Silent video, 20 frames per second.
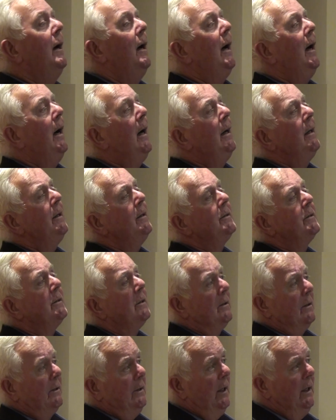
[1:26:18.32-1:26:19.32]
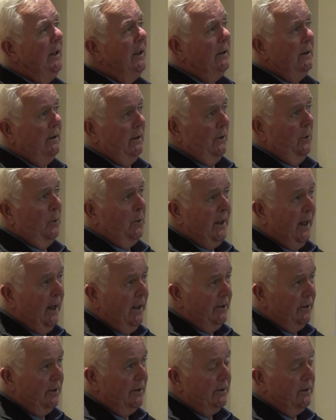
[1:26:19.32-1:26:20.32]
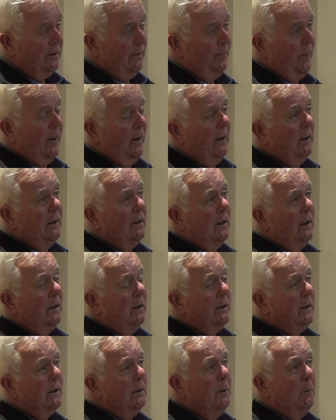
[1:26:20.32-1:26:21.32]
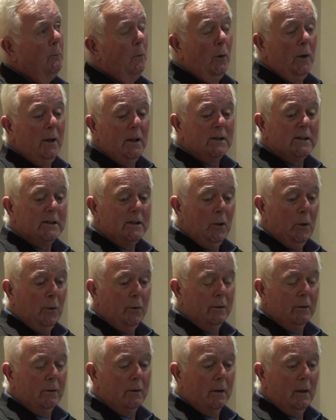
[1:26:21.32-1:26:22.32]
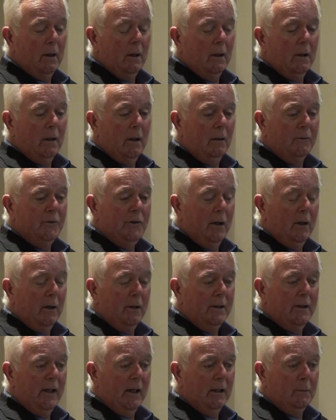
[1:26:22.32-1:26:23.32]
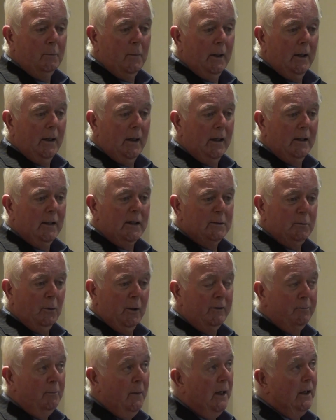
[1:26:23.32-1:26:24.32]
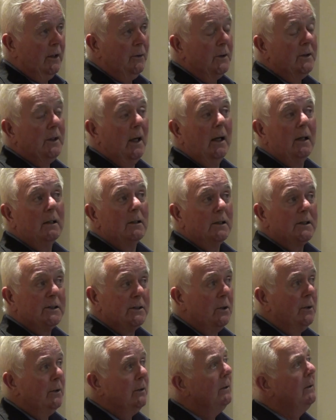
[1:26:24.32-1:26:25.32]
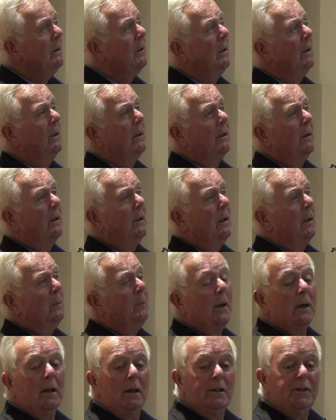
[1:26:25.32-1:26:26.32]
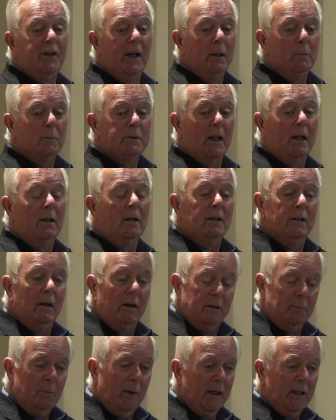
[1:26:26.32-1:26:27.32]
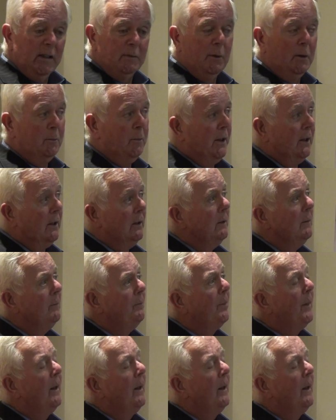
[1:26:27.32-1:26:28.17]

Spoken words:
And Killian located the memorial stone of John Derham and his wife Margaret and their son Michael James, and they're not buried in Balbriggan.